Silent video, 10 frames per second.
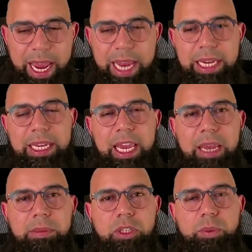any
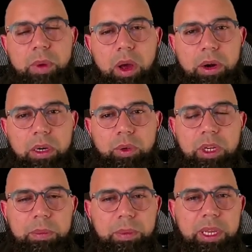game that's modern, you
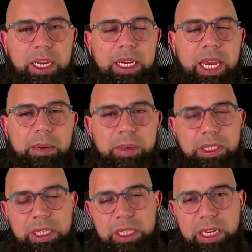can play it at
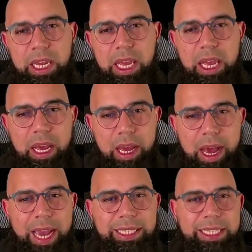basically
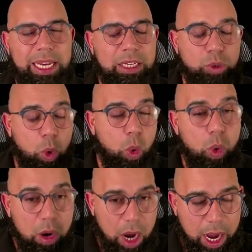high settings
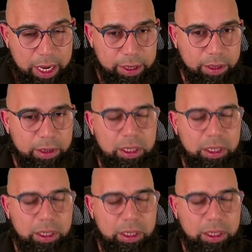or higher,